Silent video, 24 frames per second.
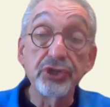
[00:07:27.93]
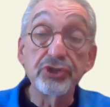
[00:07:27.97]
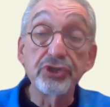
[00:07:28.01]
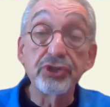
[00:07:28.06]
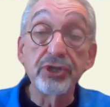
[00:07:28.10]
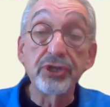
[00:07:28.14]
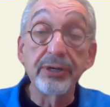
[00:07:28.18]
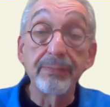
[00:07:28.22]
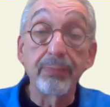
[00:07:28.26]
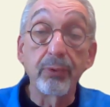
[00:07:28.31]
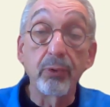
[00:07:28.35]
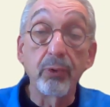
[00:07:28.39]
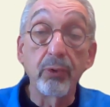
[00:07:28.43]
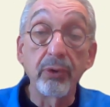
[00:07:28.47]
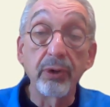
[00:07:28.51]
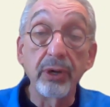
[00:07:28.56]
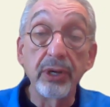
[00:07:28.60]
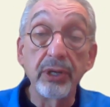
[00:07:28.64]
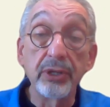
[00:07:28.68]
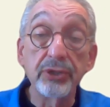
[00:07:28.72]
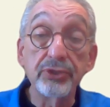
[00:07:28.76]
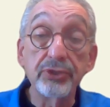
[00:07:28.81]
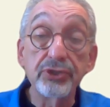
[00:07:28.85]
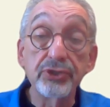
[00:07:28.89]
it's an
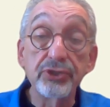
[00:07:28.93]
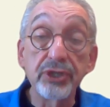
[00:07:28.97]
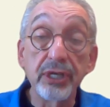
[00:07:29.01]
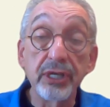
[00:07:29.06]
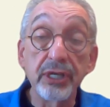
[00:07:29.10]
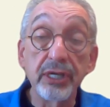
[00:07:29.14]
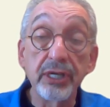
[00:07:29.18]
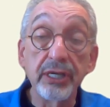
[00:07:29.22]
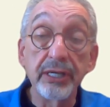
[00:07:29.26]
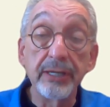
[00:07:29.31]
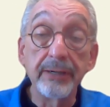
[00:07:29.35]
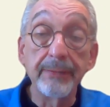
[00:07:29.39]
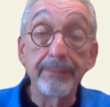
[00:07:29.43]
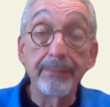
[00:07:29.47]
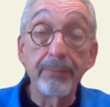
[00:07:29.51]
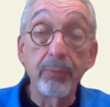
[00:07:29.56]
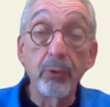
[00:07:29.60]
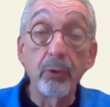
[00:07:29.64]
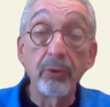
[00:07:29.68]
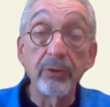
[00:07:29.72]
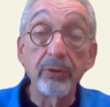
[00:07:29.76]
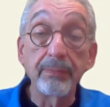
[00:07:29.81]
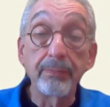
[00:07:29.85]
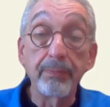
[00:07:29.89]

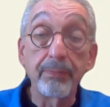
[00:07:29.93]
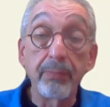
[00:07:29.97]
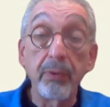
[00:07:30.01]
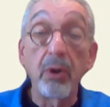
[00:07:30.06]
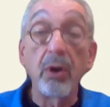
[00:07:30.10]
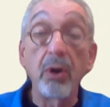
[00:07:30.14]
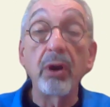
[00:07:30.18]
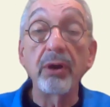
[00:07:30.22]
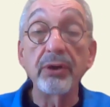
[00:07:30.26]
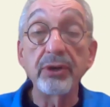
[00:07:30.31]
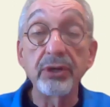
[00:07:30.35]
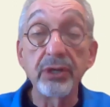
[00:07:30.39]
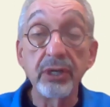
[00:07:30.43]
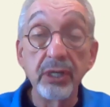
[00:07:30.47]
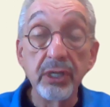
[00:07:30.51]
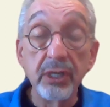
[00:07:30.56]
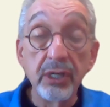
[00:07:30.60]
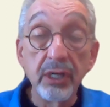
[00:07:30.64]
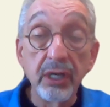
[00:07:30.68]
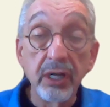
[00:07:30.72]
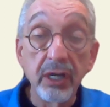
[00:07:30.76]
important part